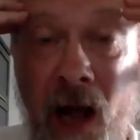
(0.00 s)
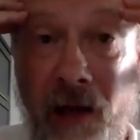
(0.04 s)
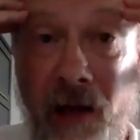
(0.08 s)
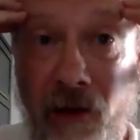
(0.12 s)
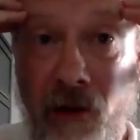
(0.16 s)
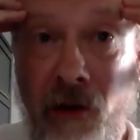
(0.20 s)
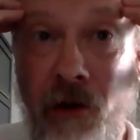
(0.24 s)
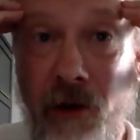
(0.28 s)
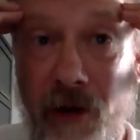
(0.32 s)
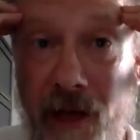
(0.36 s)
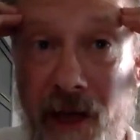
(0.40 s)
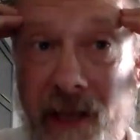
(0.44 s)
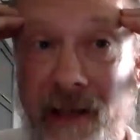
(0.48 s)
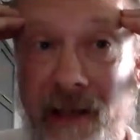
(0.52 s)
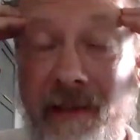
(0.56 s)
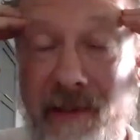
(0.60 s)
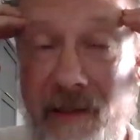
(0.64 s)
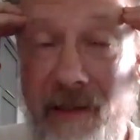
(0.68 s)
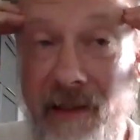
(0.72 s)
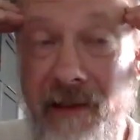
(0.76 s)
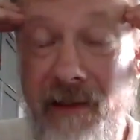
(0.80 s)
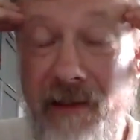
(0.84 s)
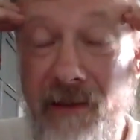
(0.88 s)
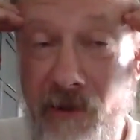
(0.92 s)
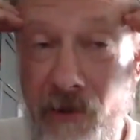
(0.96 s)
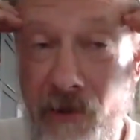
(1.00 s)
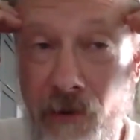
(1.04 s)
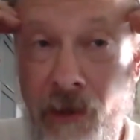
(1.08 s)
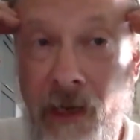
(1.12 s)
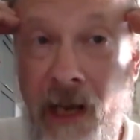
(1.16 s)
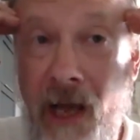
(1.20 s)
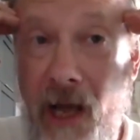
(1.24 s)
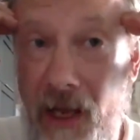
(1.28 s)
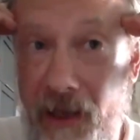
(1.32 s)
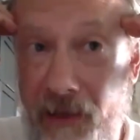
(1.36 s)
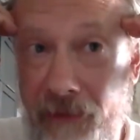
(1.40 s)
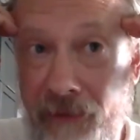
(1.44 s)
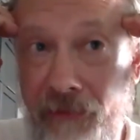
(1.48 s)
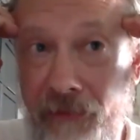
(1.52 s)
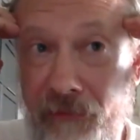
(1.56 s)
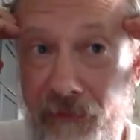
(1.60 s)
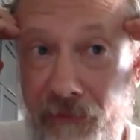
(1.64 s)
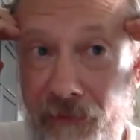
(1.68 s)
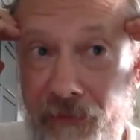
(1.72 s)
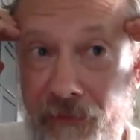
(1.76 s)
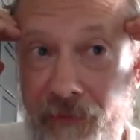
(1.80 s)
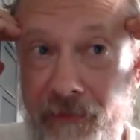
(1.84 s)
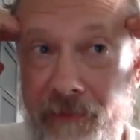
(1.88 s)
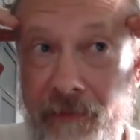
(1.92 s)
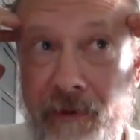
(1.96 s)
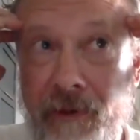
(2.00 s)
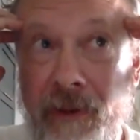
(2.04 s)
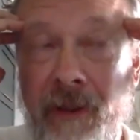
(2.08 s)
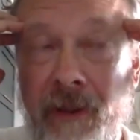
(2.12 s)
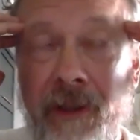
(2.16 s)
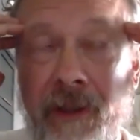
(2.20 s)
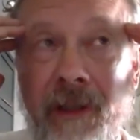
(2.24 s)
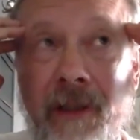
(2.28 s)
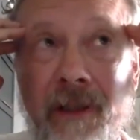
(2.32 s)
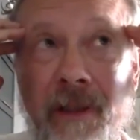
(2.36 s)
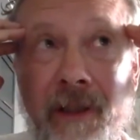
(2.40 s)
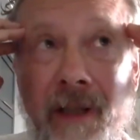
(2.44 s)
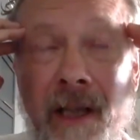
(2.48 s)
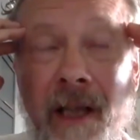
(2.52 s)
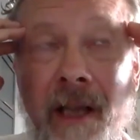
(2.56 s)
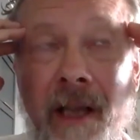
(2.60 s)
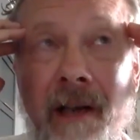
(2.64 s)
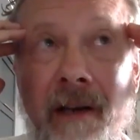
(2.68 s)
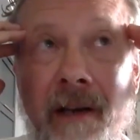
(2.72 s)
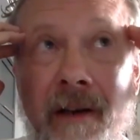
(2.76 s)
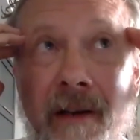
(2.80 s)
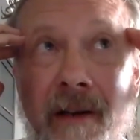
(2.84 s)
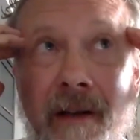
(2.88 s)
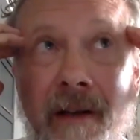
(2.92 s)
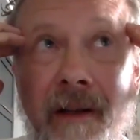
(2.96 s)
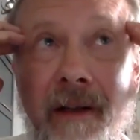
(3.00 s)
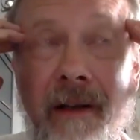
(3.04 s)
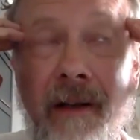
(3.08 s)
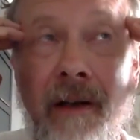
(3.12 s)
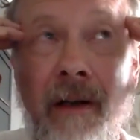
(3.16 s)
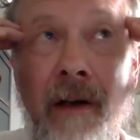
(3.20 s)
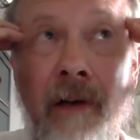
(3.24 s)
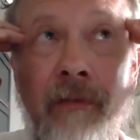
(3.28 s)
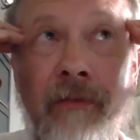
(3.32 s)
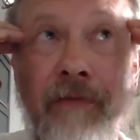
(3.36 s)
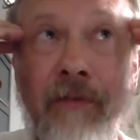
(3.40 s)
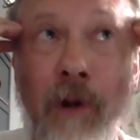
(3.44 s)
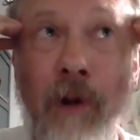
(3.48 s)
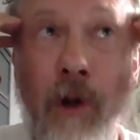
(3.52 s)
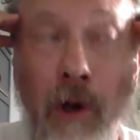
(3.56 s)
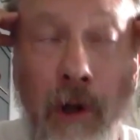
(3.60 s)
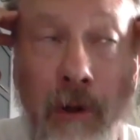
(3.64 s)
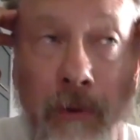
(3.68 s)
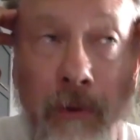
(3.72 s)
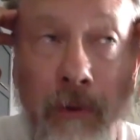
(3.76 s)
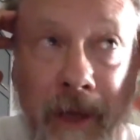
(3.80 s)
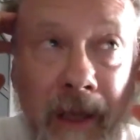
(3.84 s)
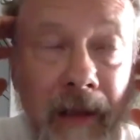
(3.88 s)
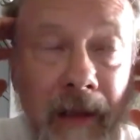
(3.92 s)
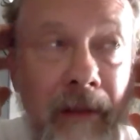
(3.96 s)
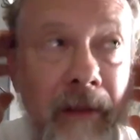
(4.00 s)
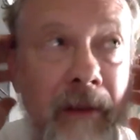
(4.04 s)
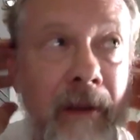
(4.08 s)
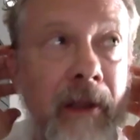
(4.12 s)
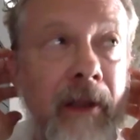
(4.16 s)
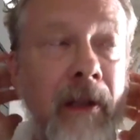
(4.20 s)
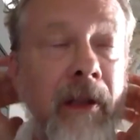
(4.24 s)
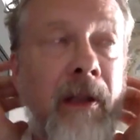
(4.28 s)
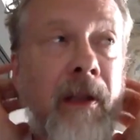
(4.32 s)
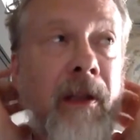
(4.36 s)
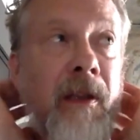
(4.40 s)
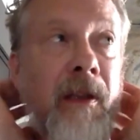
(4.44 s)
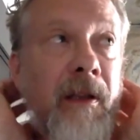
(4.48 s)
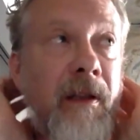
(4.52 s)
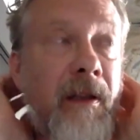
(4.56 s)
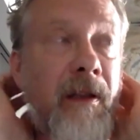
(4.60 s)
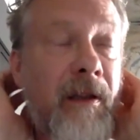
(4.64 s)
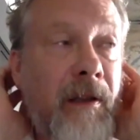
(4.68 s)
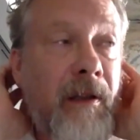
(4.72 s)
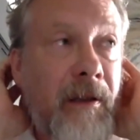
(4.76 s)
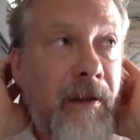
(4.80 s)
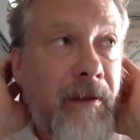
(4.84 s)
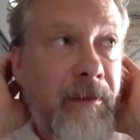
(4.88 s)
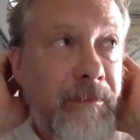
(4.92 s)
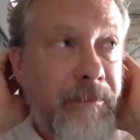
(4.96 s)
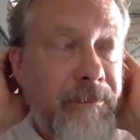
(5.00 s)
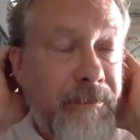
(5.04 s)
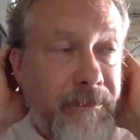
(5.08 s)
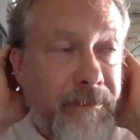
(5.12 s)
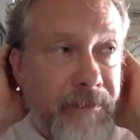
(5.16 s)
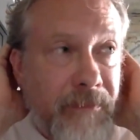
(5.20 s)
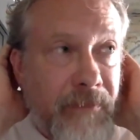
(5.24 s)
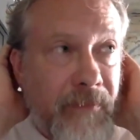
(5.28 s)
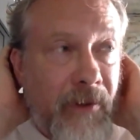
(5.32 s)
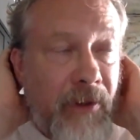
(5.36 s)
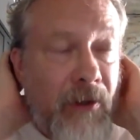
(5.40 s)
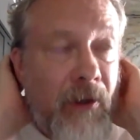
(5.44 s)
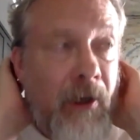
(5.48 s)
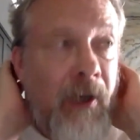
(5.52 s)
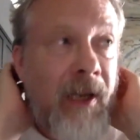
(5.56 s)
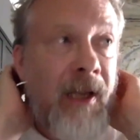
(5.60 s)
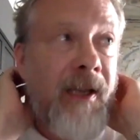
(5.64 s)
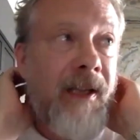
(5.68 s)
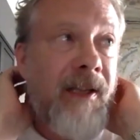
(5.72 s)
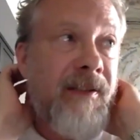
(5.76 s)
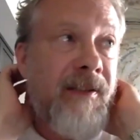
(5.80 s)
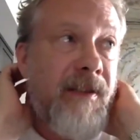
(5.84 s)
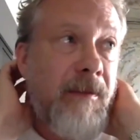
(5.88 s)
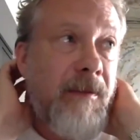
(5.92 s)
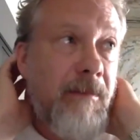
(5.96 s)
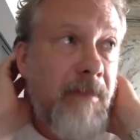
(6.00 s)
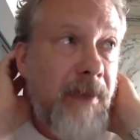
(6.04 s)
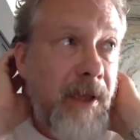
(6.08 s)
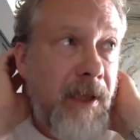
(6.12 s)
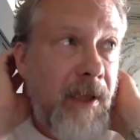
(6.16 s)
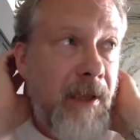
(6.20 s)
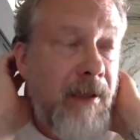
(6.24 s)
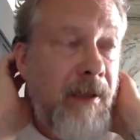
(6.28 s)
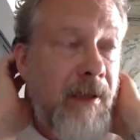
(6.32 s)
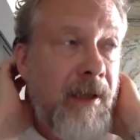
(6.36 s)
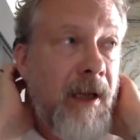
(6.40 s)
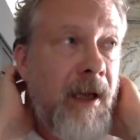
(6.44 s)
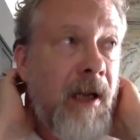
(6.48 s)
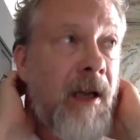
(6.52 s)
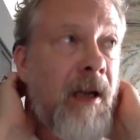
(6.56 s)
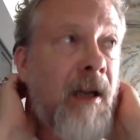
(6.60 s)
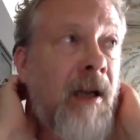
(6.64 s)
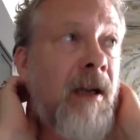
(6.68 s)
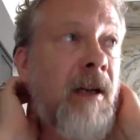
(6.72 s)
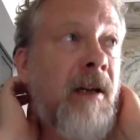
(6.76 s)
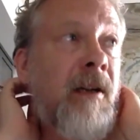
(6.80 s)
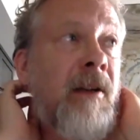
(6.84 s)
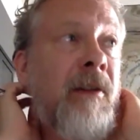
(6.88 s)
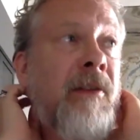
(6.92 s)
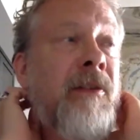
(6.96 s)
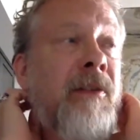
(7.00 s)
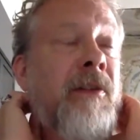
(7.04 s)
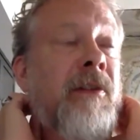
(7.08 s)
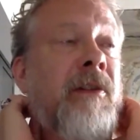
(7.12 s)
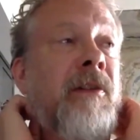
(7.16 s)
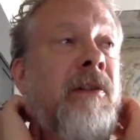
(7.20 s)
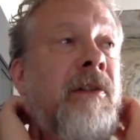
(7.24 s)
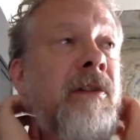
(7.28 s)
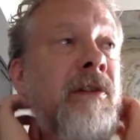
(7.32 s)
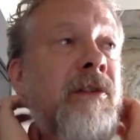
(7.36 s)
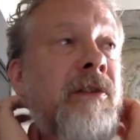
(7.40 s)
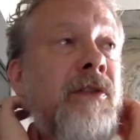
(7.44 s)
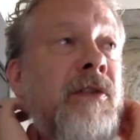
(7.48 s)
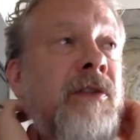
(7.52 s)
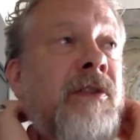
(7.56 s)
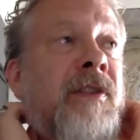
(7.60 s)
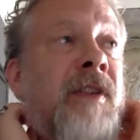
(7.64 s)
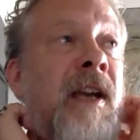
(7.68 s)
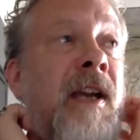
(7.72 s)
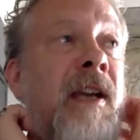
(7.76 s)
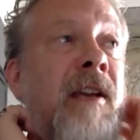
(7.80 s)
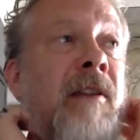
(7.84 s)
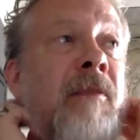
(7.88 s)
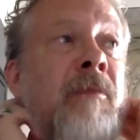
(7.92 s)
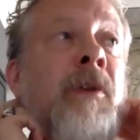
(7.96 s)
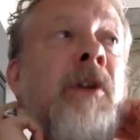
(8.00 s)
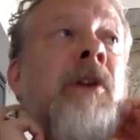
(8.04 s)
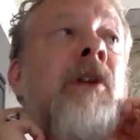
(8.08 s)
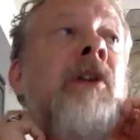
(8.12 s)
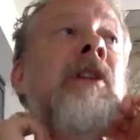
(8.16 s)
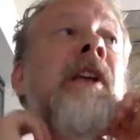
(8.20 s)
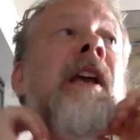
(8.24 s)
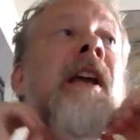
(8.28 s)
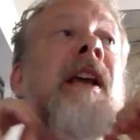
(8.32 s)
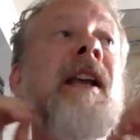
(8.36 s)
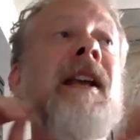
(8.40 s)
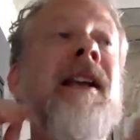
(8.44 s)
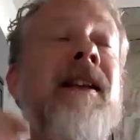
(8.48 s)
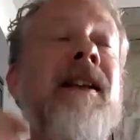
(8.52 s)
unconnected to life, and are following the legacy media, the society, because